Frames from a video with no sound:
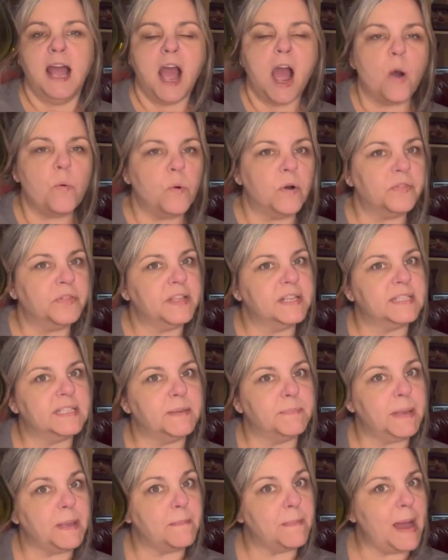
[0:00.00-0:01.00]
I want this to
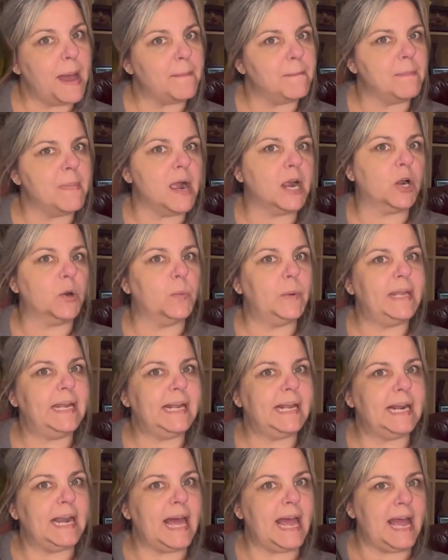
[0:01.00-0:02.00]
be my
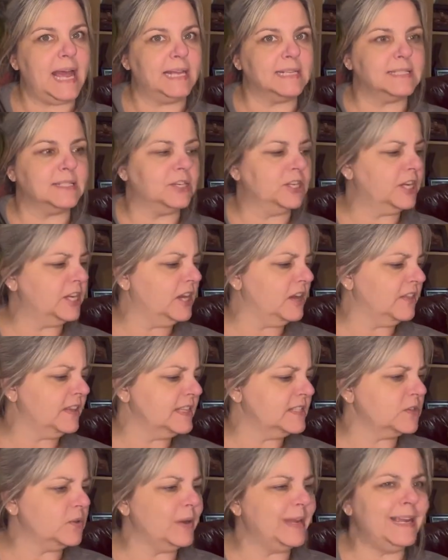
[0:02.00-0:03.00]
margarita glass. Look at all
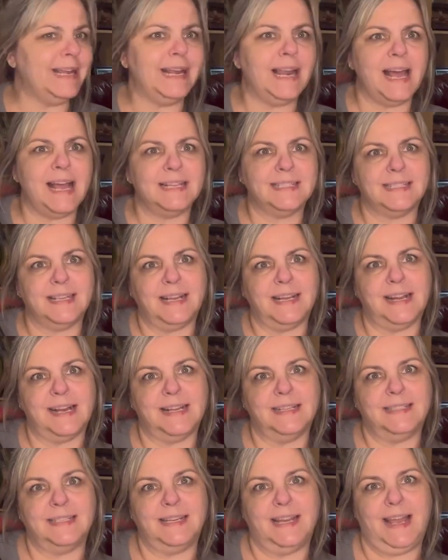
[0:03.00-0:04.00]
this green glass I
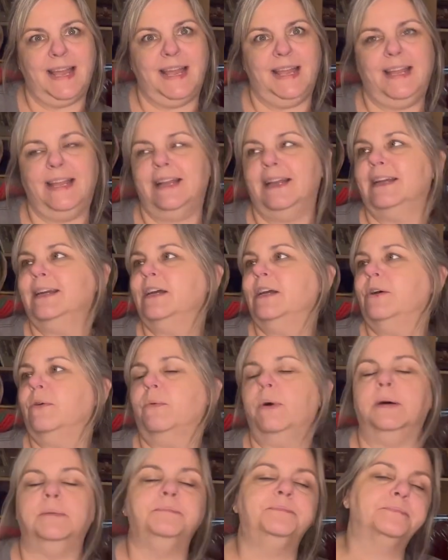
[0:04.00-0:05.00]
got today.
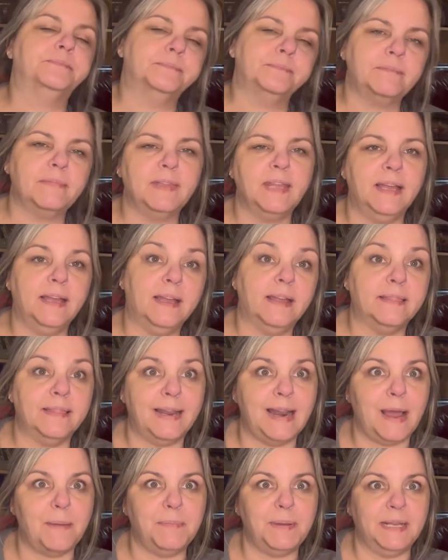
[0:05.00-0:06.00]
Well,
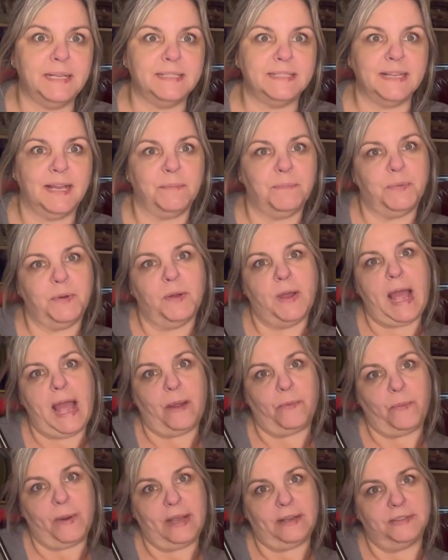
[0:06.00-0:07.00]
that I picked up
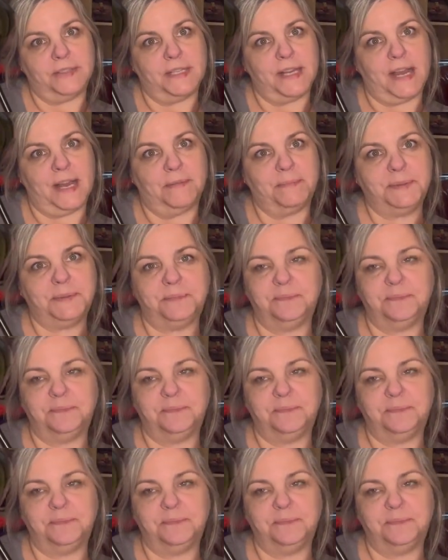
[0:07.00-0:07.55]
at Round Top.